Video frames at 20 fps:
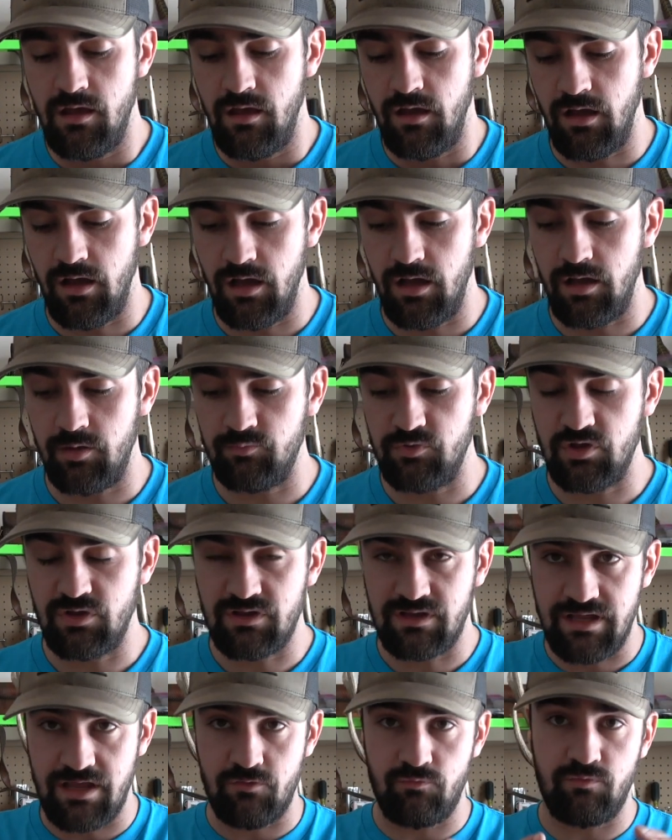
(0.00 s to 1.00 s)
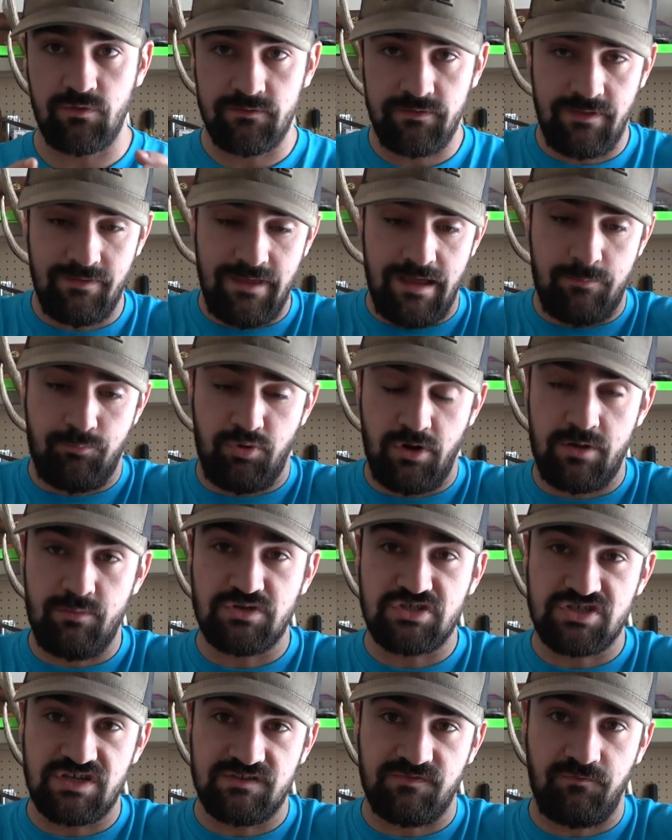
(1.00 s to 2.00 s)
You can get really pretty
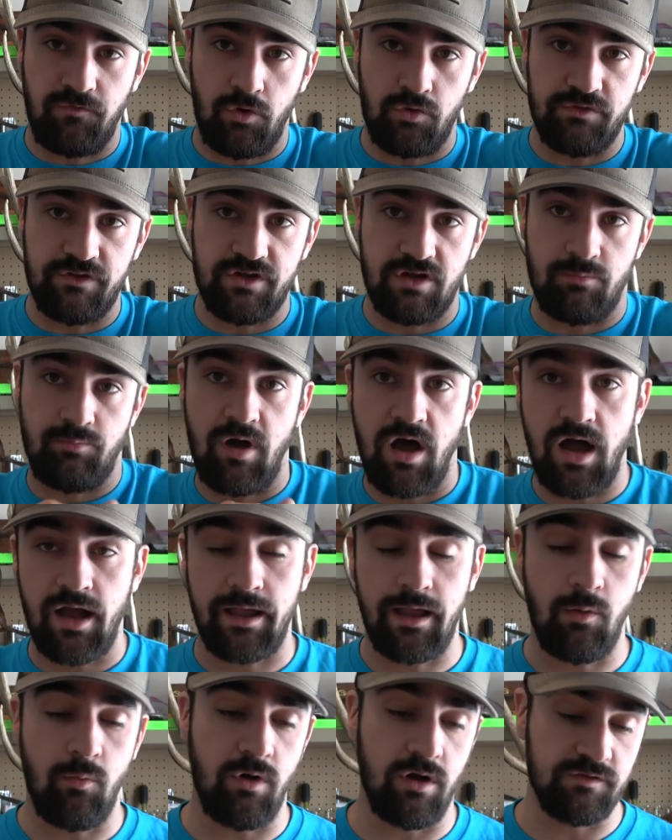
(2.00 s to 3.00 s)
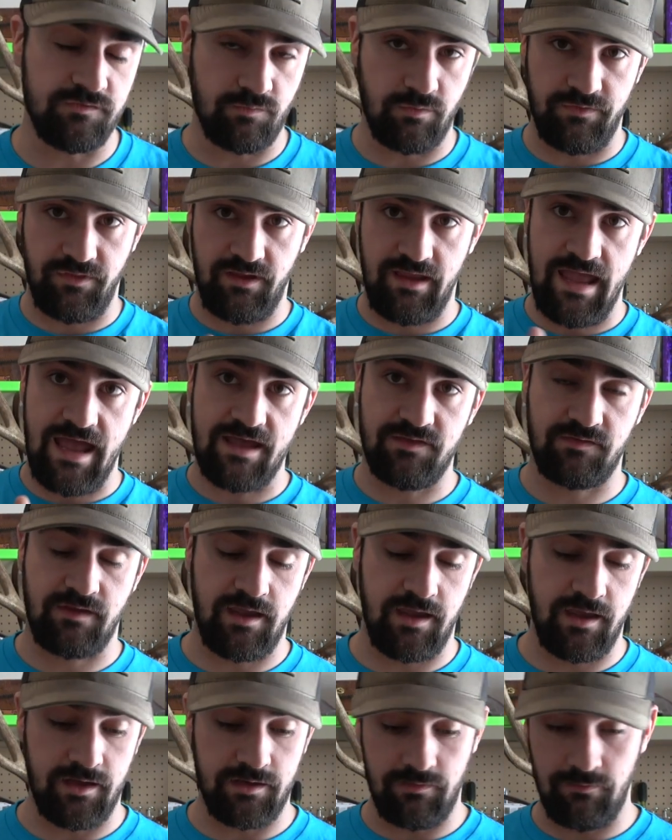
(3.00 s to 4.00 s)
much just fold in your pocket ones with a gas
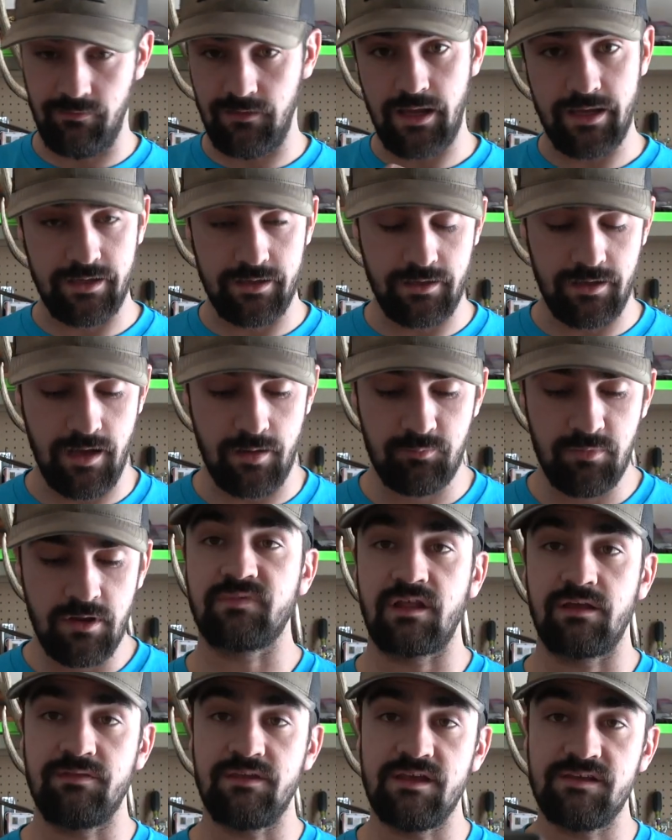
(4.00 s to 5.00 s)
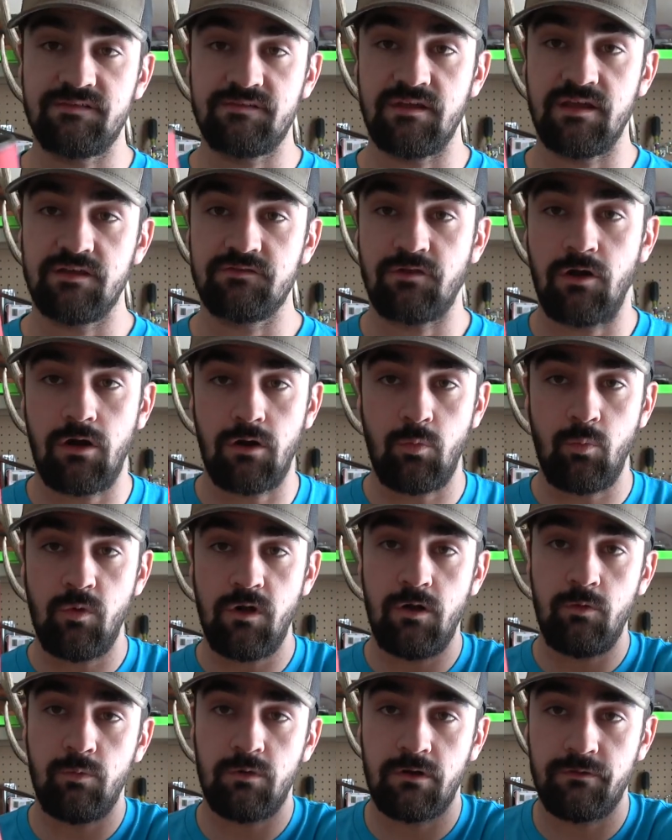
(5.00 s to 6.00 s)
can and light it up. These things are
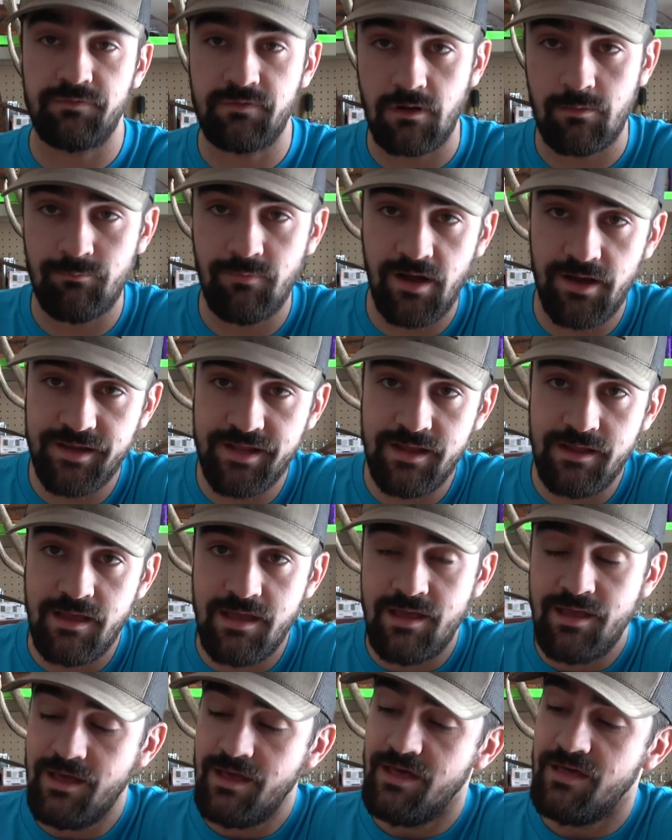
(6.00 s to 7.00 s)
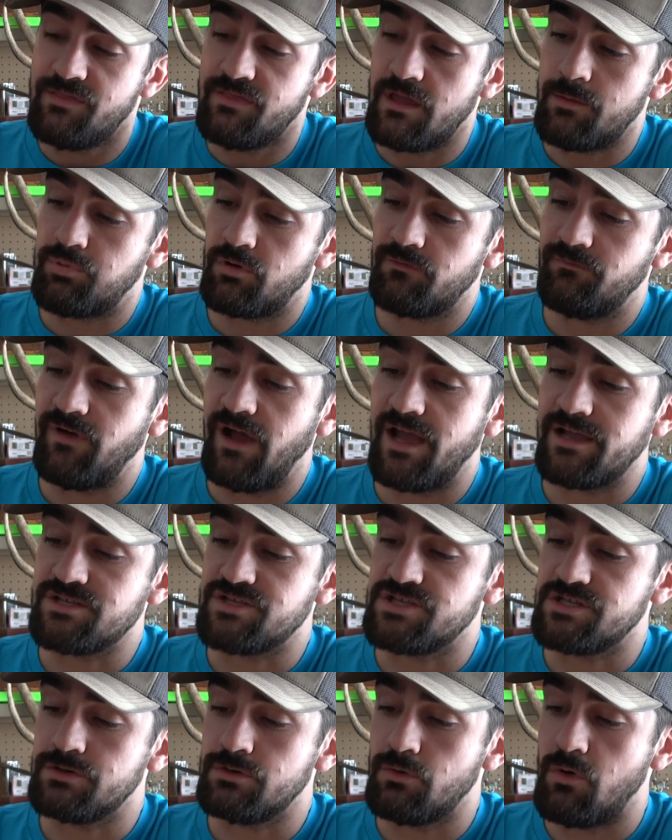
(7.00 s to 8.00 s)
well worth their money. They
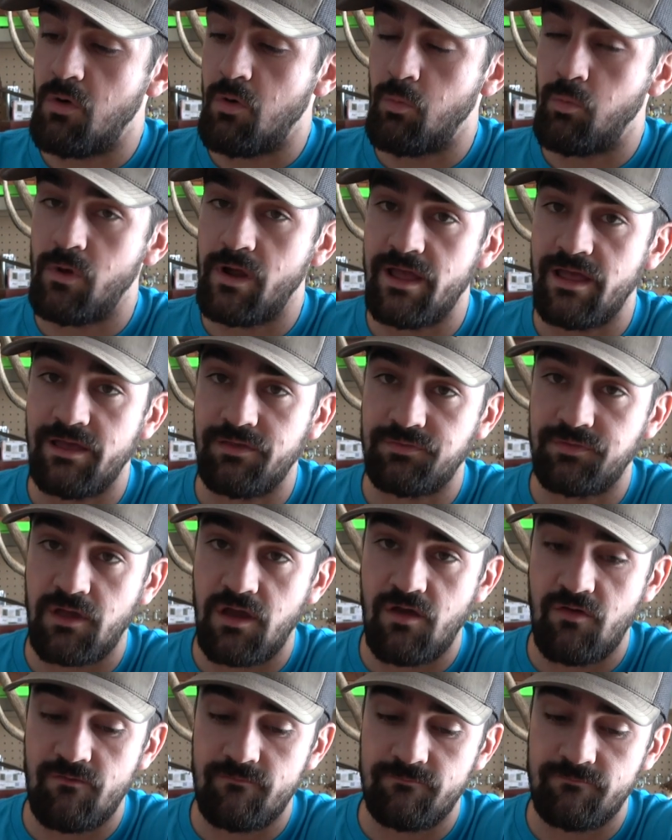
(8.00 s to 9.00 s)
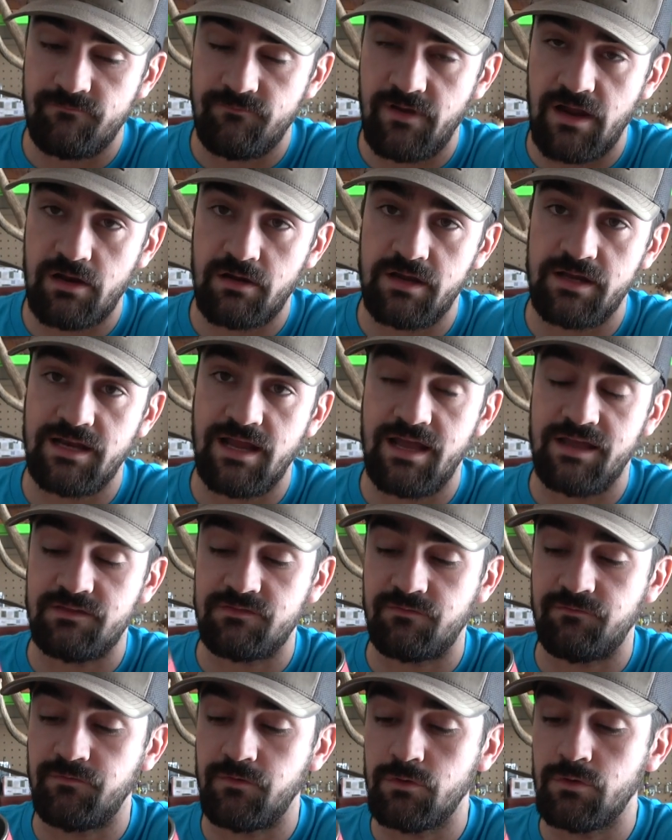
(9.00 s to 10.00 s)
provide you with very nice
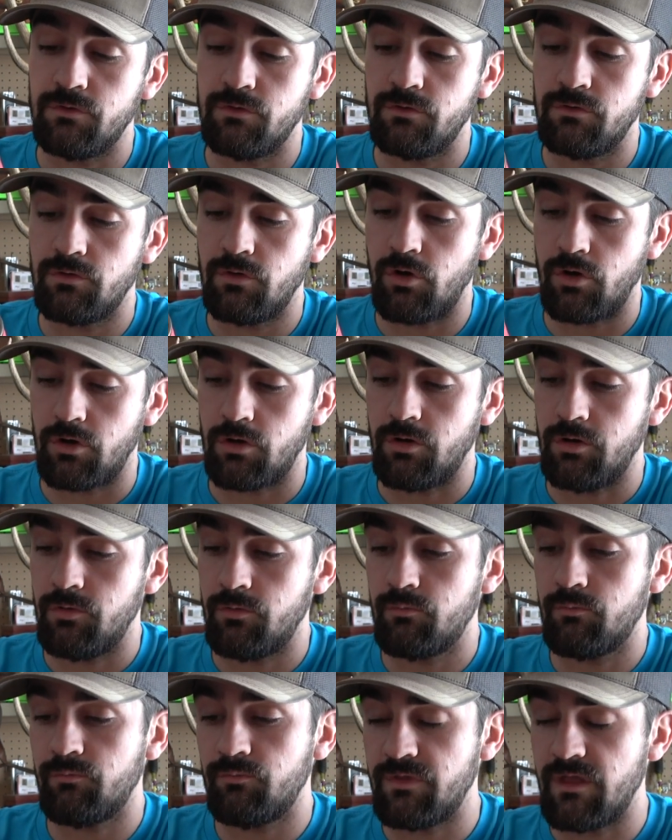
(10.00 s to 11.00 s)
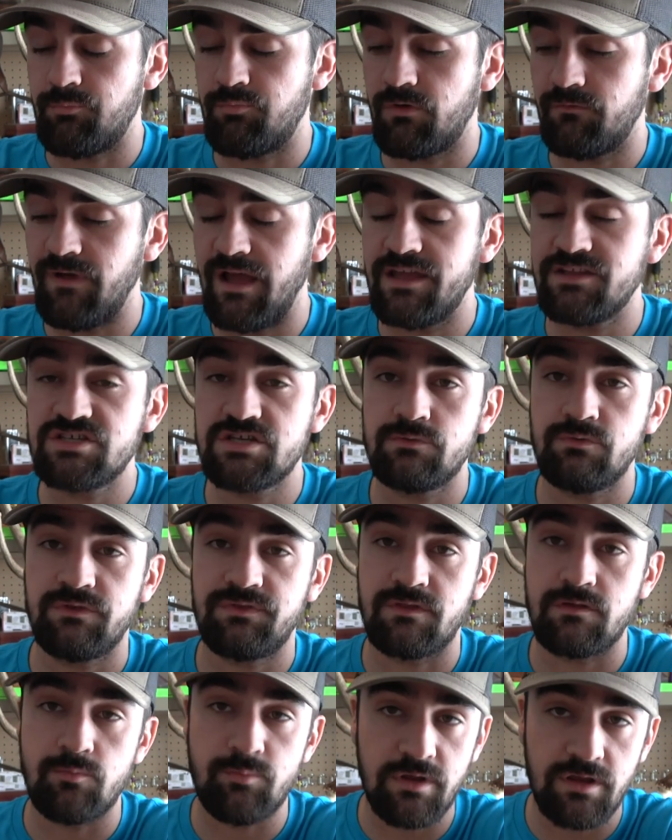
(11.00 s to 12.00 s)
food, or they provide you
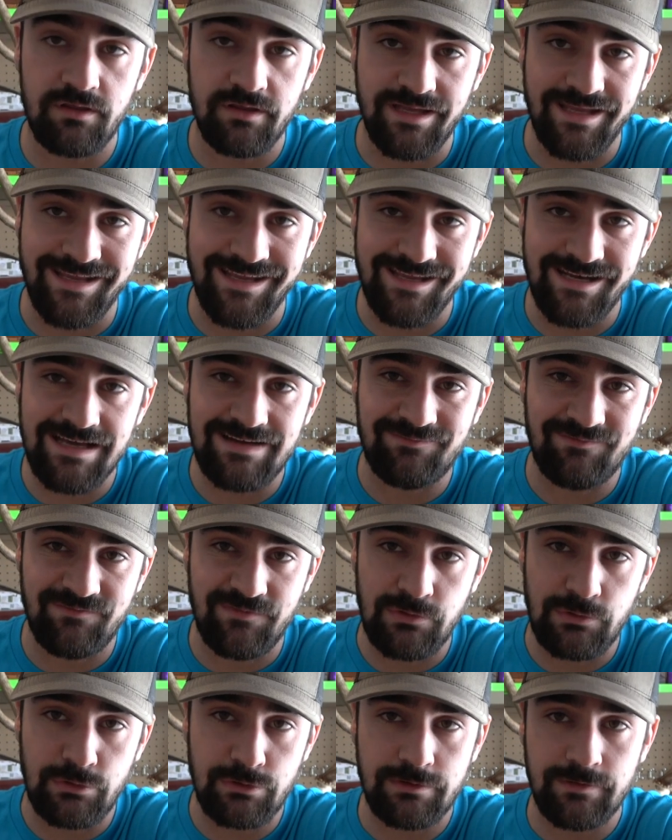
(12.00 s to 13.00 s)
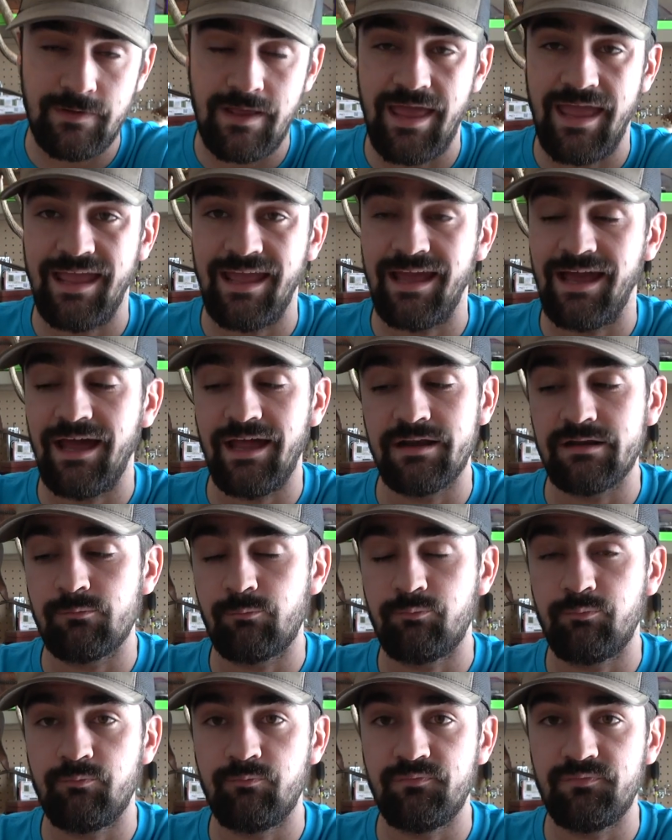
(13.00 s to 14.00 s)
with the ability to heat up food,
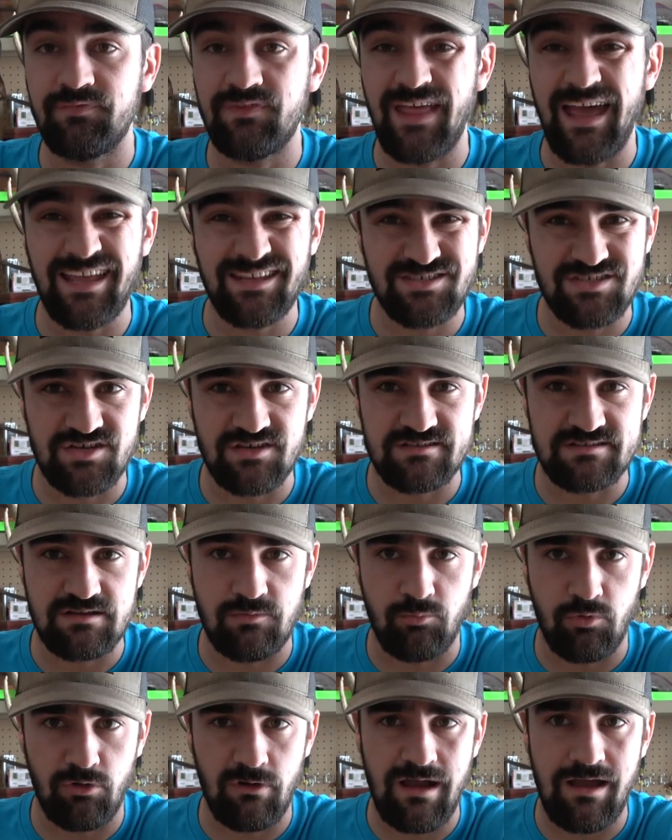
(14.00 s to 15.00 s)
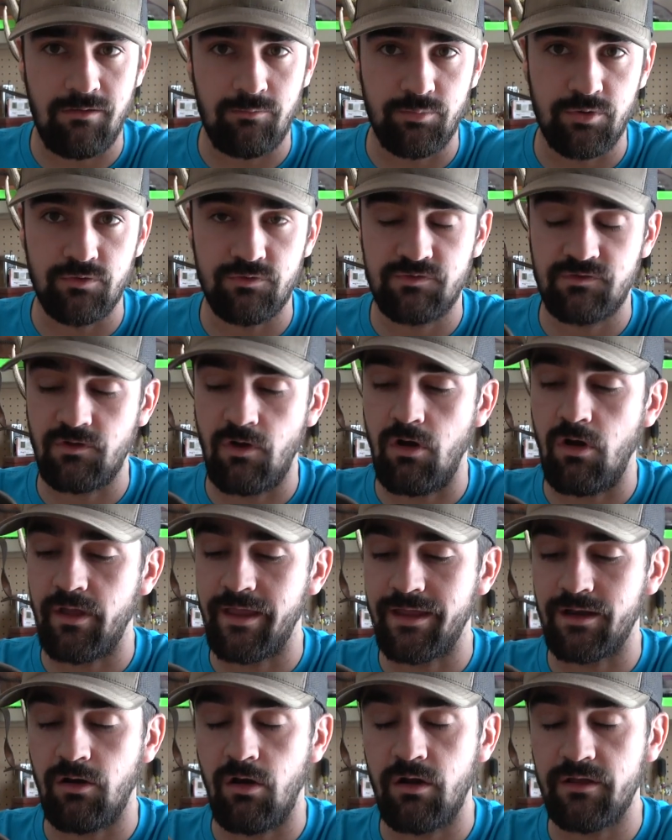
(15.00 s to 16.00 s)
and that's just a morale boost
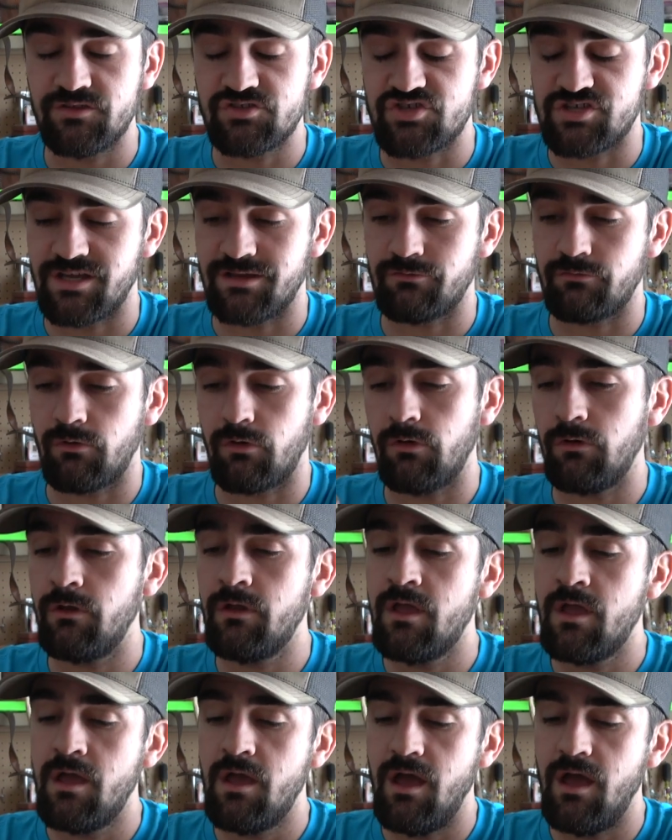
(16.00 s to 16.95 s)
in general.